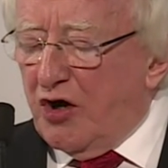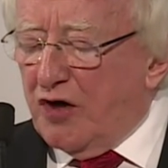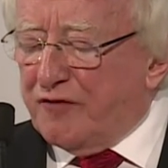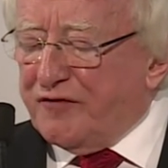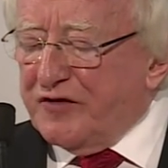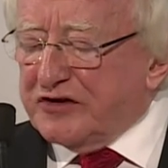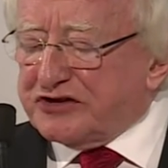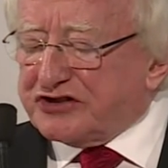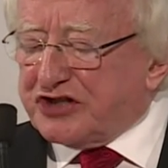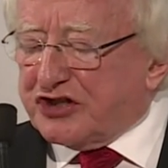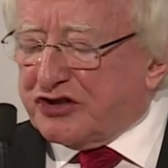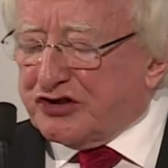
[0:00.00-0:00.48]

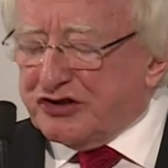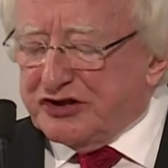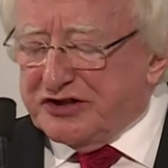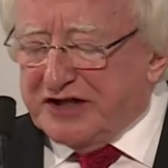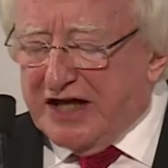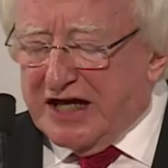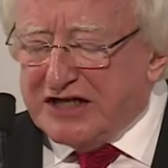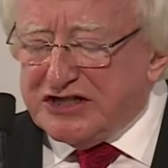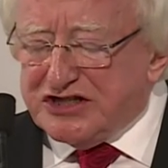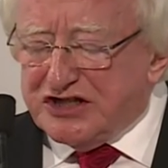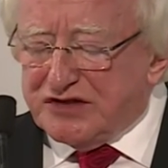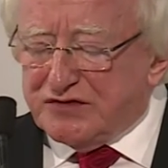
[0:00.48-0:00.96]
offered
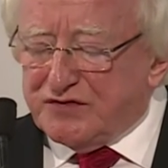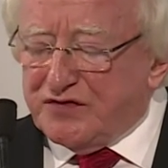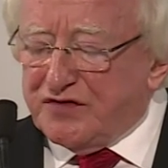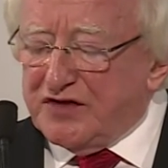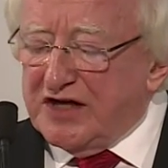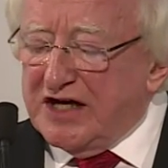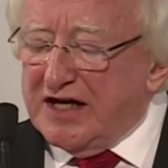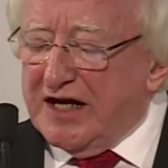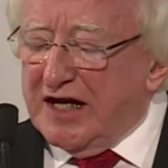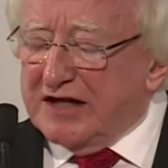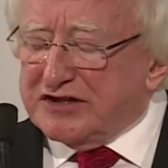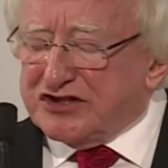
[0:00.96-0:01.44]
creative
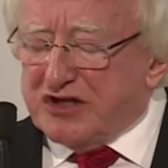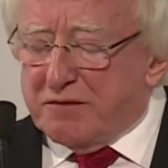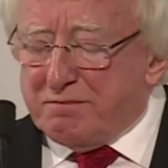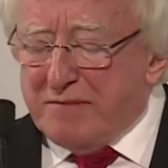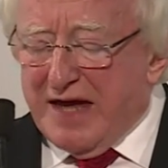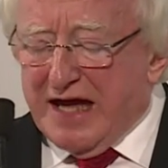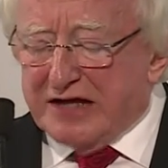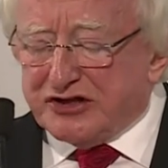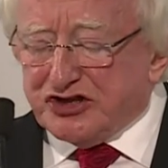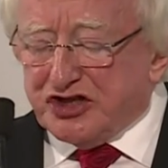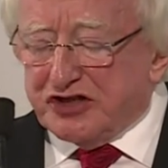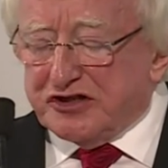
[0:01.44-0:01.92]
and
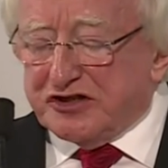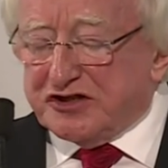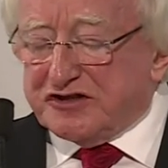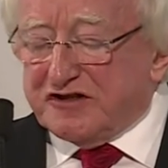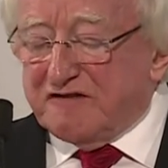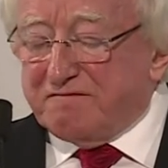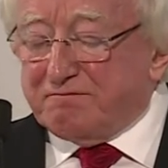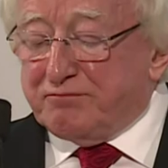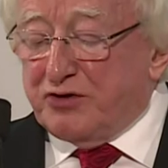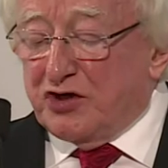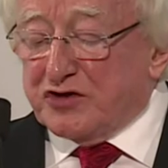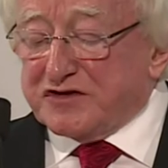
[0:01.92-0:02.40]
imaginative